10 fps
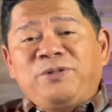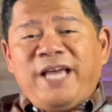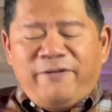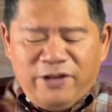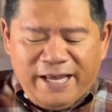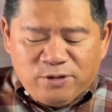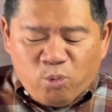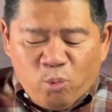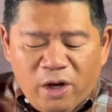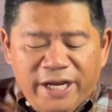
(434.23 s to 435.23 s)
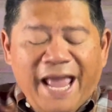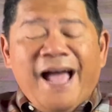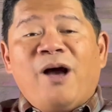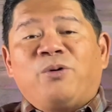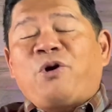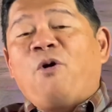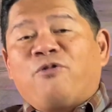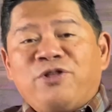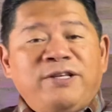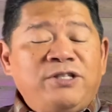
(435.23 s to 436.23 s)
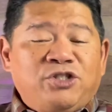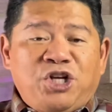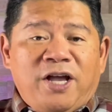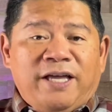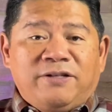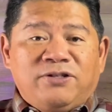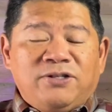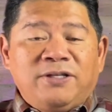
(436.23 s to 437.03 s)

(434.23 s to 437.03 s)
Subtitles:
David has won out over these giants.